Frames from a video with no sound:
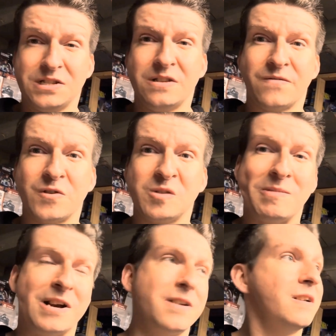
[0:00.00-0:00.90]
is the first
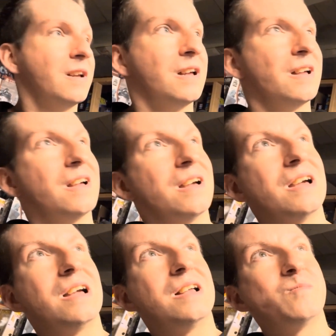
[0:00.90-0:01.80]
part,
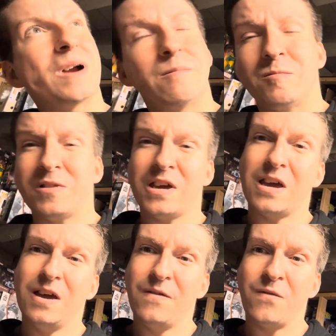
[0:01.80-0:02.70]

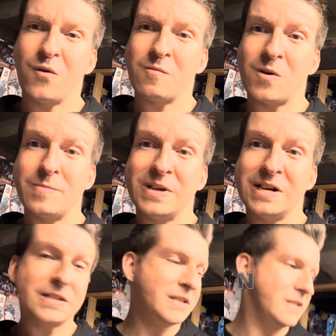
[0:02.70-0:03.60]
probably four more
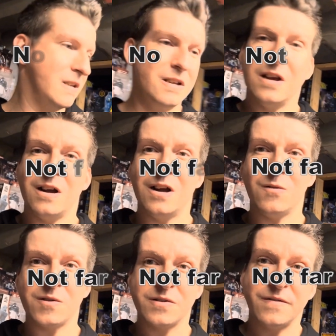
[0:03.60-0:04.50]
minutes uh,
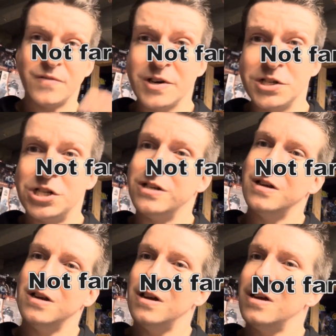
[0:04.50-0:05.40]
worth of footage,
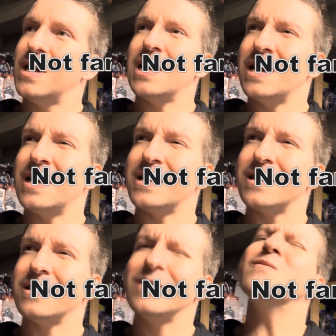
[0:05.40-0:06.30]

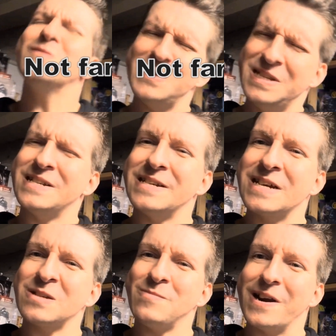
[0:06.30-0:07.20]
and we'll see you in the
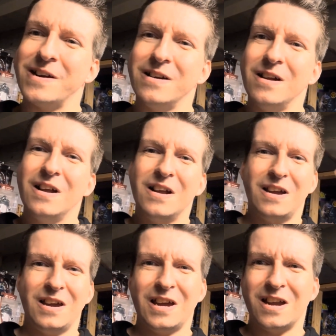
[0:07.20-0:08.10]
next part.
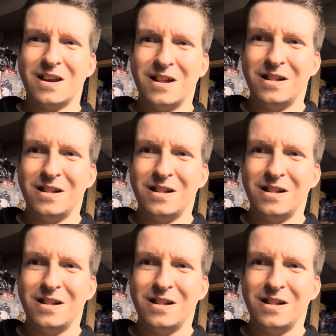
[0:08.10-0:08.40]
And